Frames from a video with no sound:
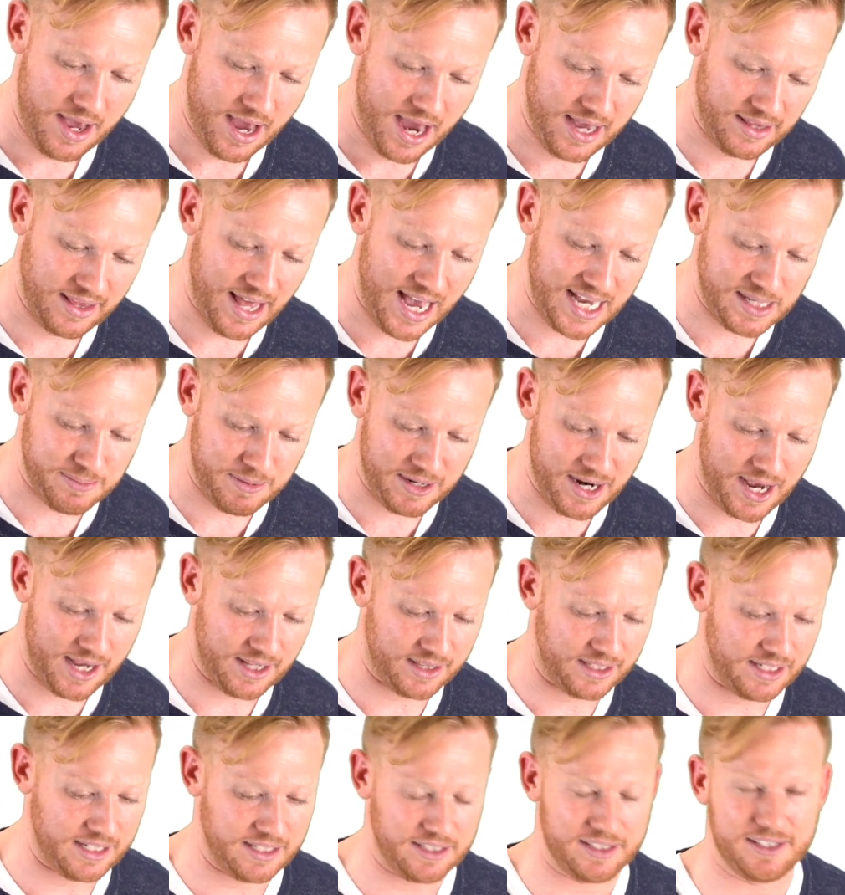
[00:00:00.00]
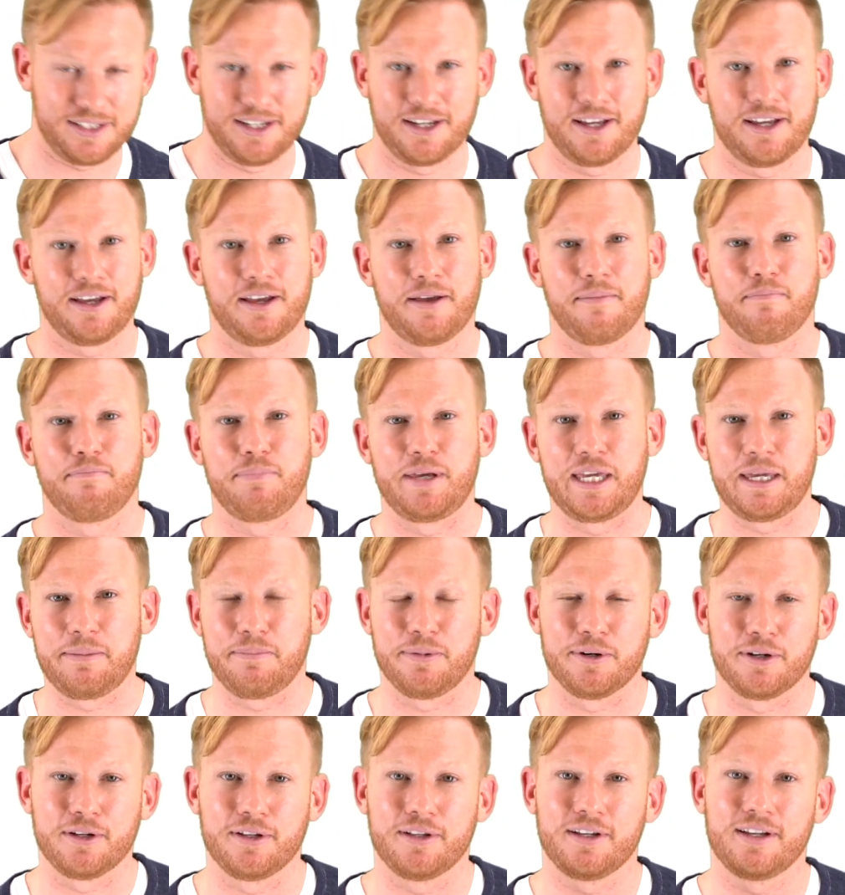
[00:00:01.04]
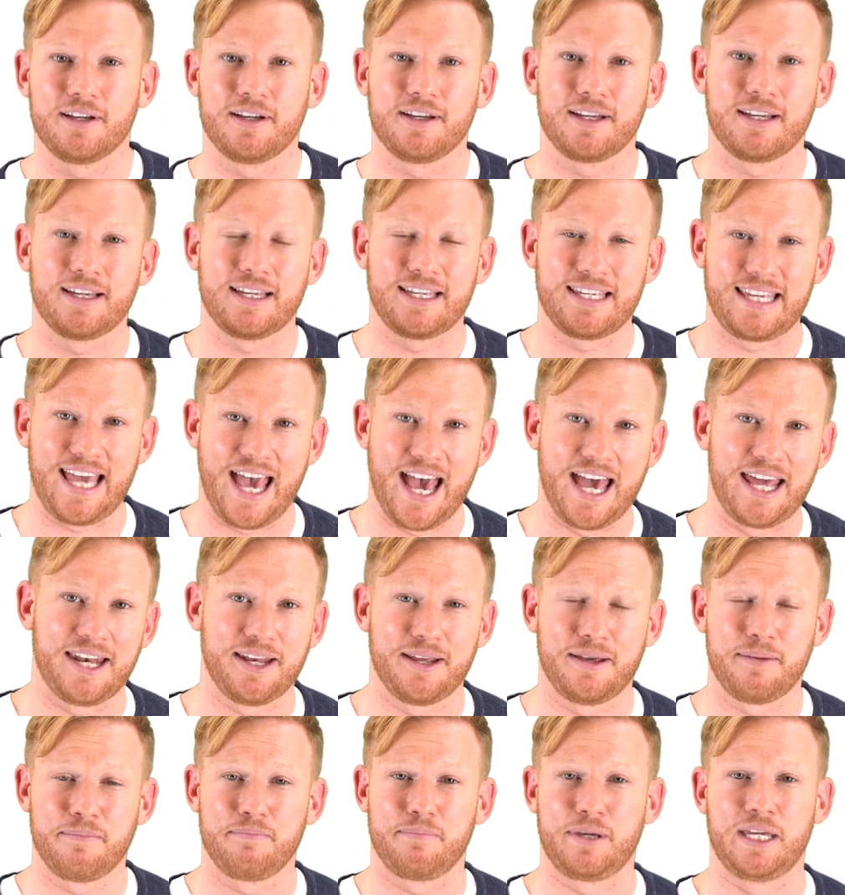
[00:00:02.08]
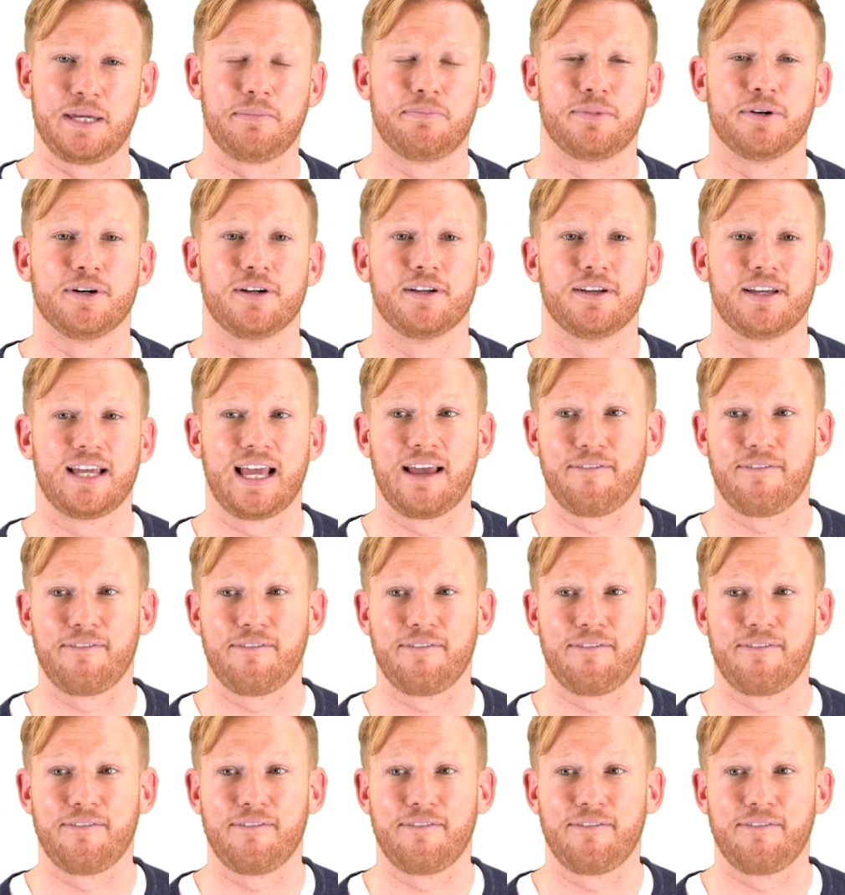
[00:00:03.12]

And last but not least, people get people.